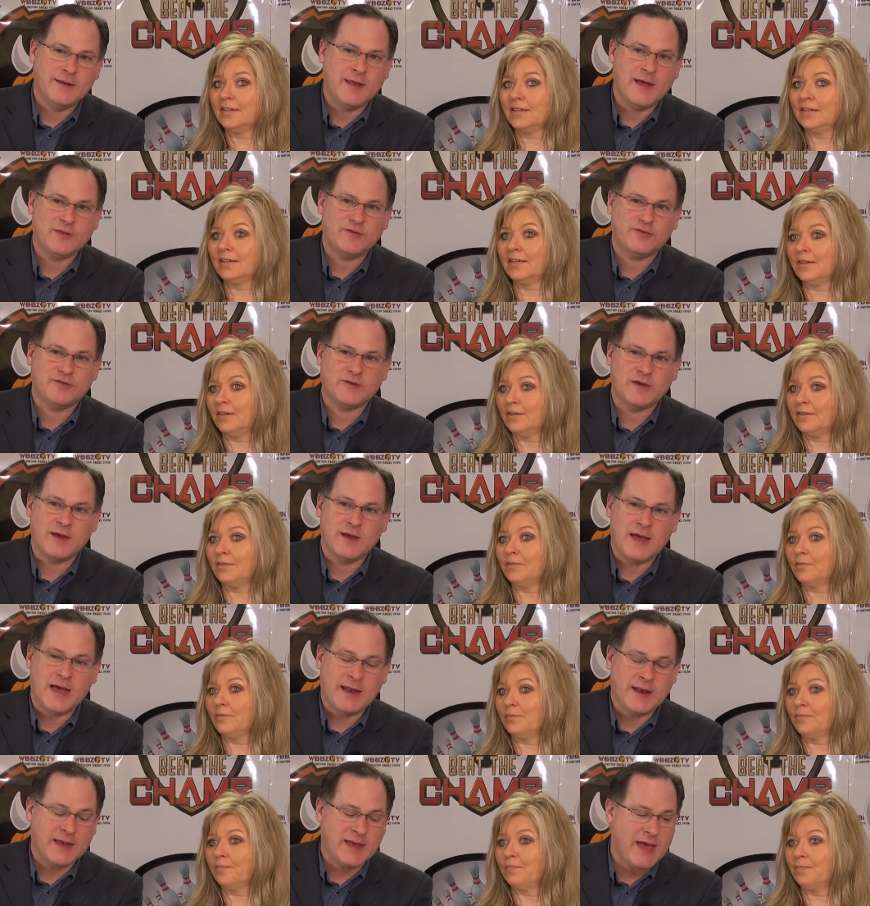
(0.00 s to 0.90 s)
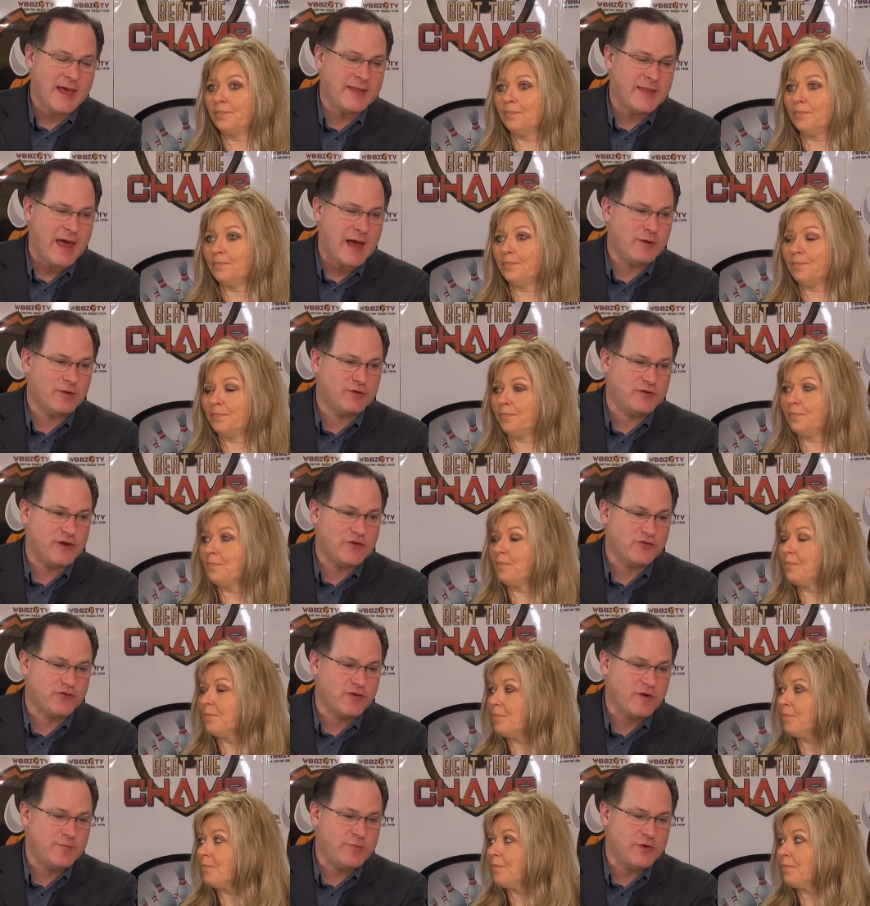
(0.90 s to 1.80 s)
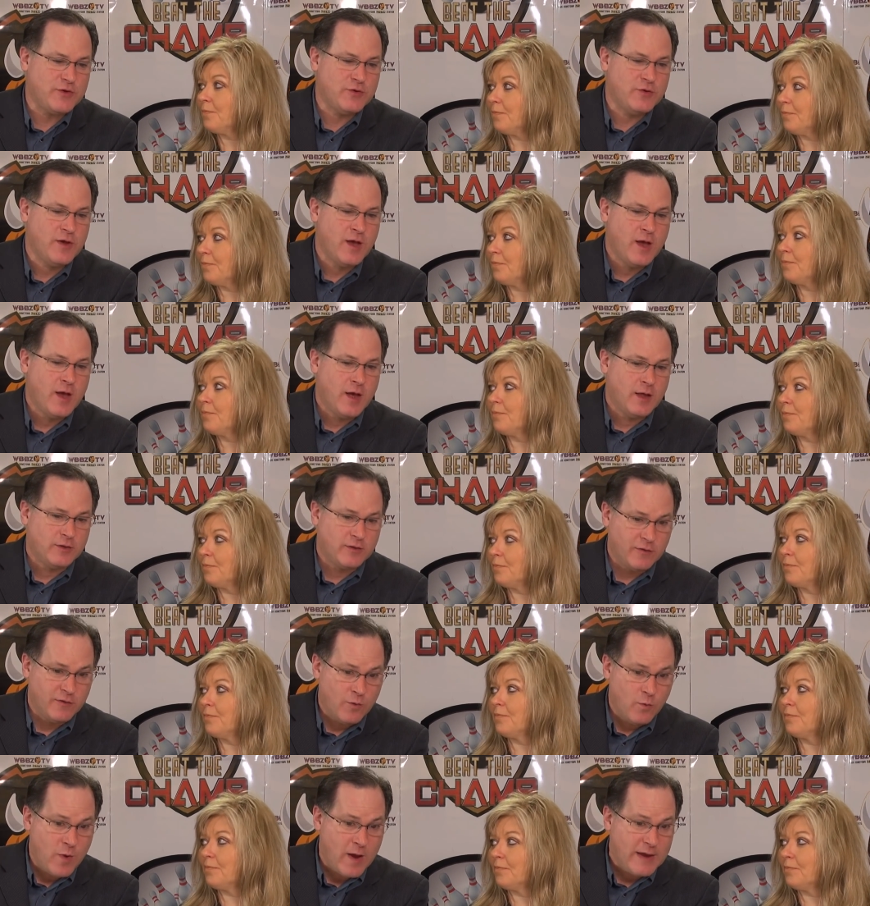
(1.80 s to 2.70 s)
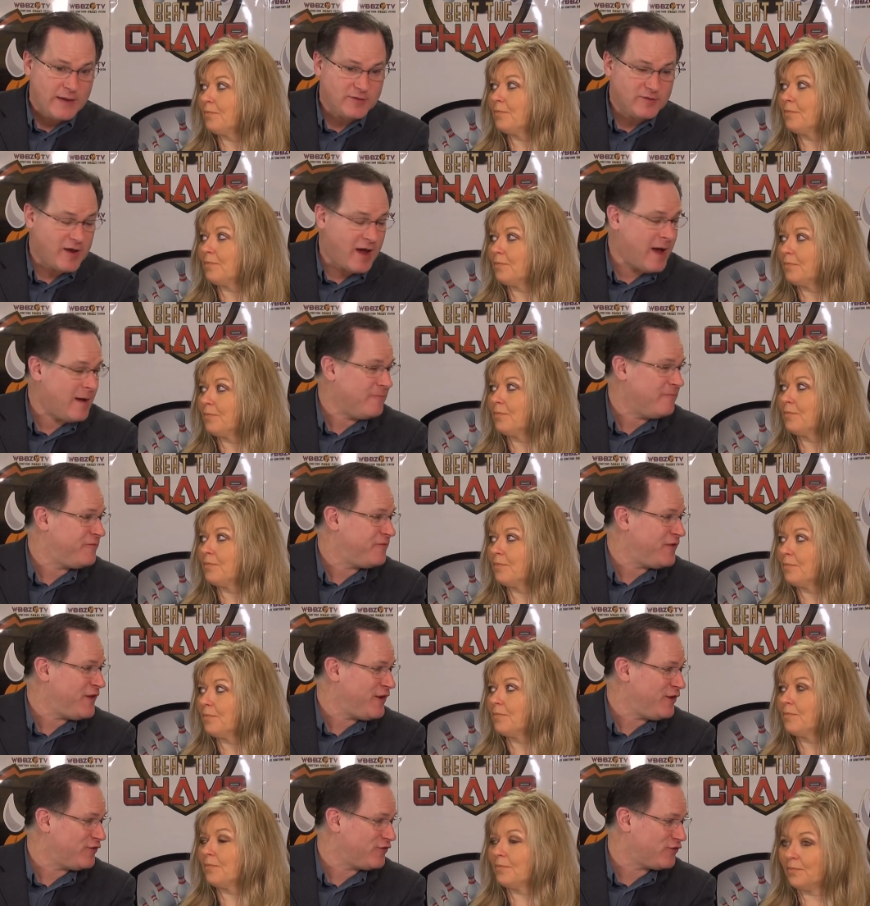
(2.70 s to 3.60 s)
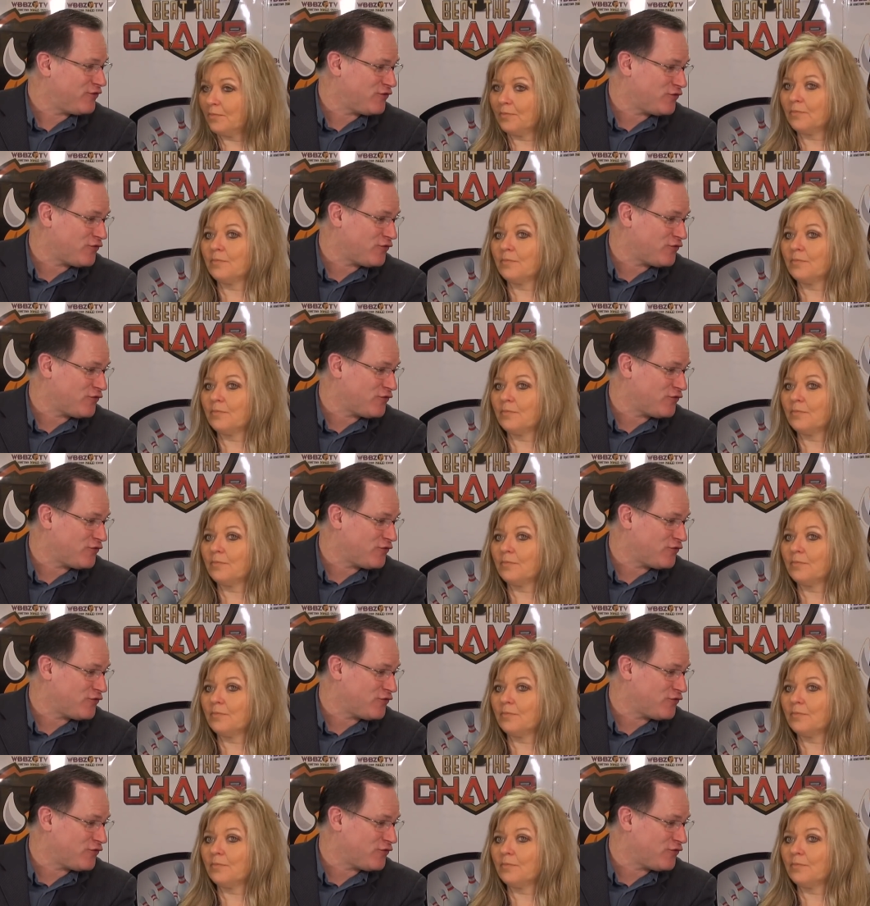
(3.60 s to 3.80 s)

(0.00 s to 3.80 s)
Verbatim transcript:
Speaker 1: and that's uh, and again, that was a tribute to the way Tom finished